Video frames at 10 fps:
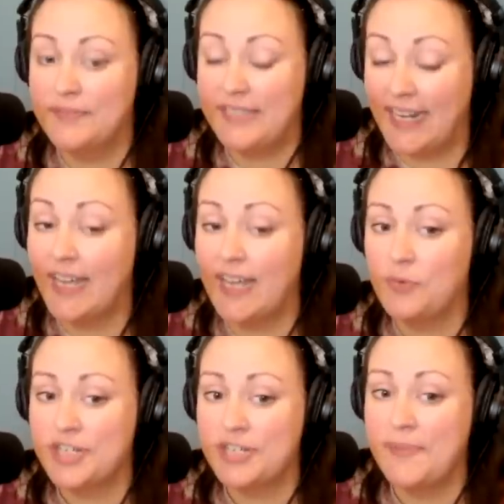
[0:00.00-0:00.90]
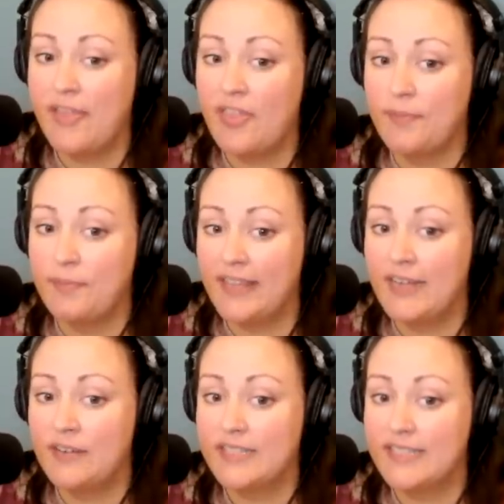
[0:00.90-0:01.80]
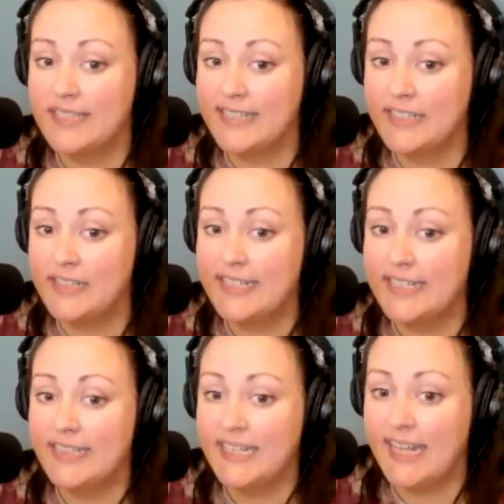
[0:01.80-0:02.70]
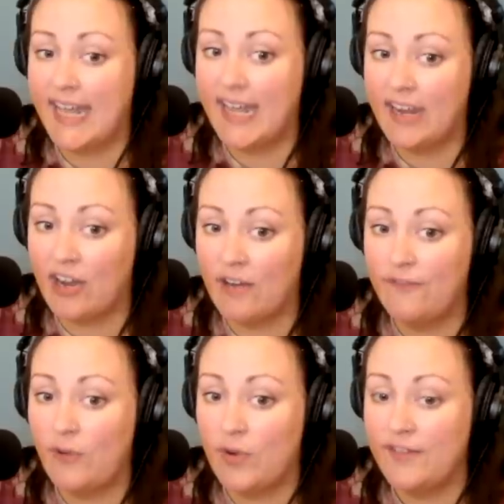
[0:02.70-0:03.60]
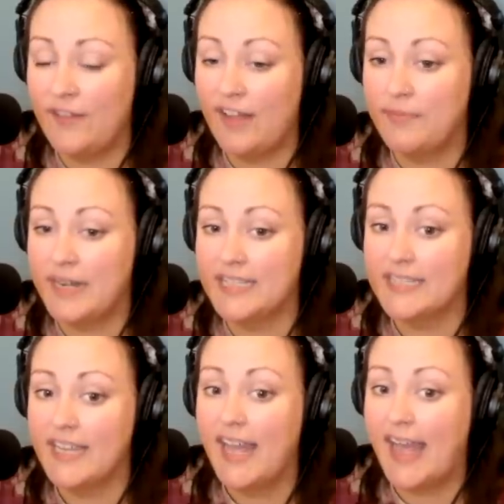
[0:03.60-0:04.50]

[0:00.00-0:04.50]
data, which meant the plane was still in the air 45 minutes